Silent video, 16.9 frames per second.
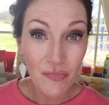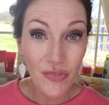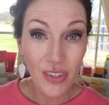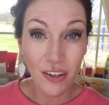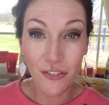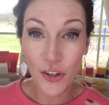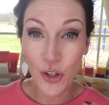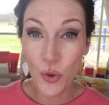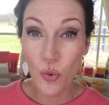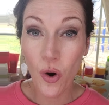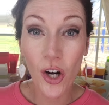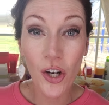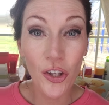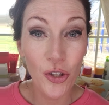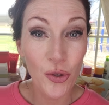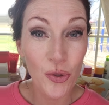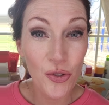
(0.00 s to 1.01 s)
If you
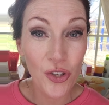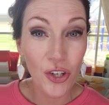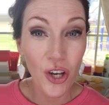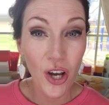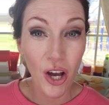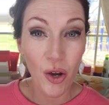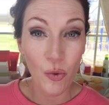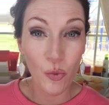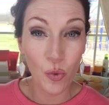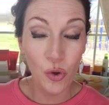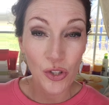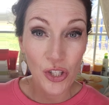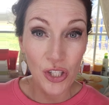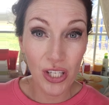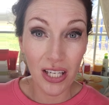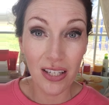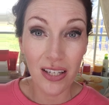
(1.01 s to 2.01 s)
aren't using a
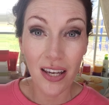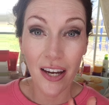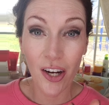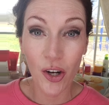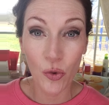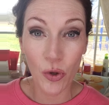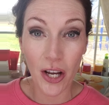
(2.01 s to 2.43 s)
skincare